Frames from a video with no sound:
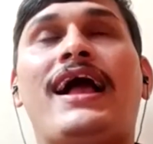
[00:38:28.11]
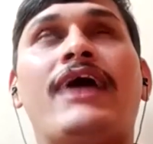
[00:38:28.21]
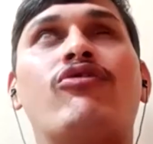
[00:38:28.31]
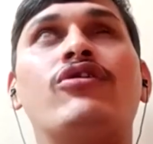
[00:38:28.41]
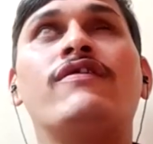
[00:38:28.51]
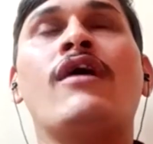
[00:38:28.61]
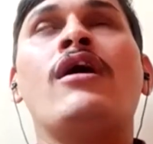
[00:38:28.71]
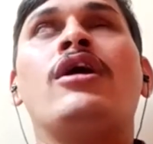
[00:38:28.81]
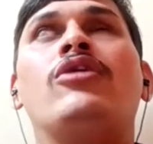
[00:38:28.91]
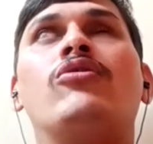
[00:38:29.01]
I was,
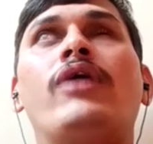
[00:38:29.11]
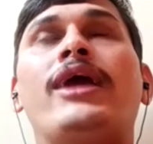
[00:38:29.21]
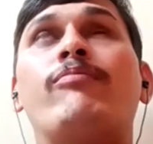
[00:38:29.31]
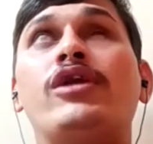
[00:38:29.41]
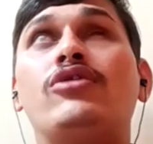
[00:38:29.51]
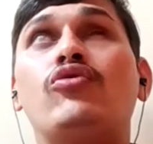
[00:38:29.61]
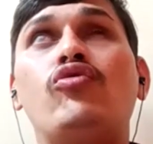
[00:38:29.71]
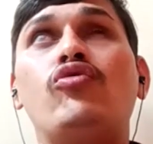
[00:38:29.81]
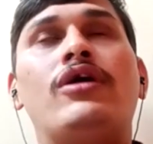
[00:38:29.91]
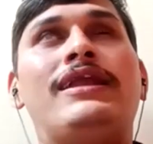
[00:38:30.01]
you know, able to
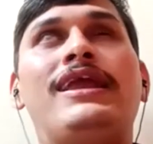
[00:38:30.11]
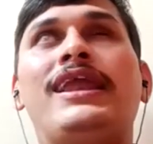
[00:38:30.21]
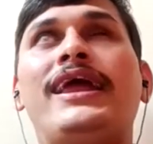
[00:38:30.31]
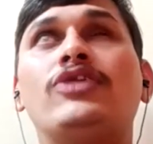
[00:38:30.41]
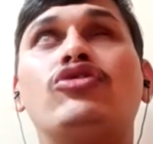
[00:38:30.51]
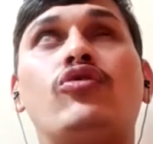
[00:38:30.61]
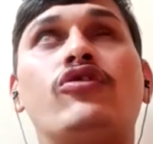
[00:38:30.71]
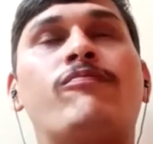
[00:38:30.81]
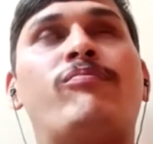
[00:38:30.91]
relate those